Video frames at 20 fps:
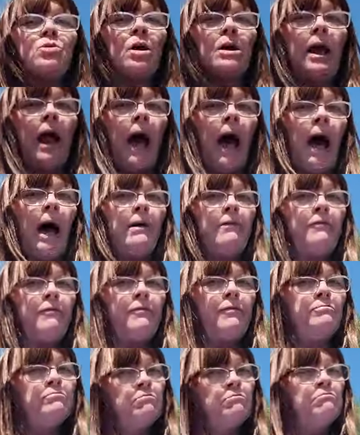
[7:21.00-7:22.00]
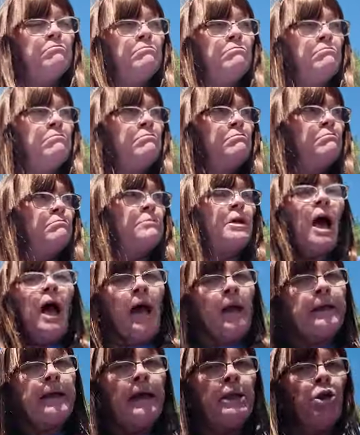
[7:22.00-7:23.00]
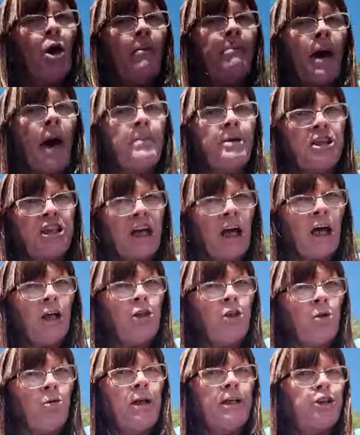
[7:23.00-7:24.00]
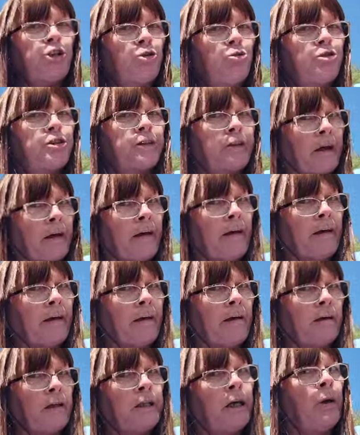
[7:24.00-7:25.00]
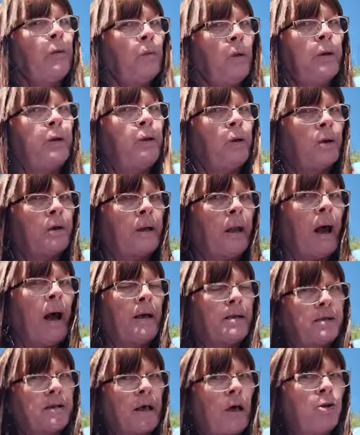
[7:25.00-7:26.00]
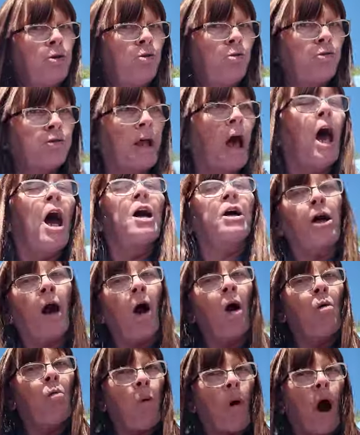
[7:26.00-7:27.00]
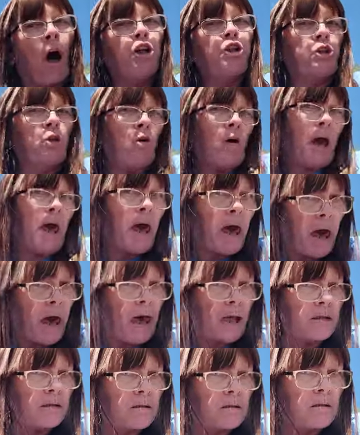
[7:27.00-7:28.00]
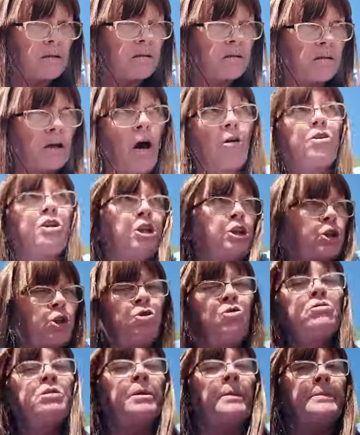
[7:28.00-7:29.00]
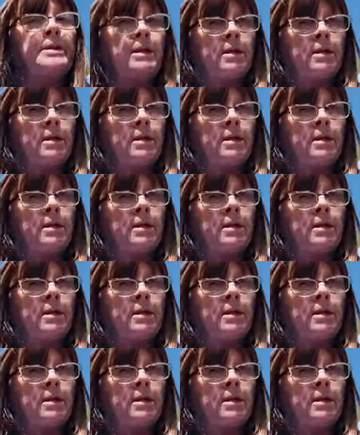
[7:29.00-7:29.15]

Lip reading: you alive. Didn't your baby tell you that you stink? Didn't one of your clients say you go wash your ass? Go get you some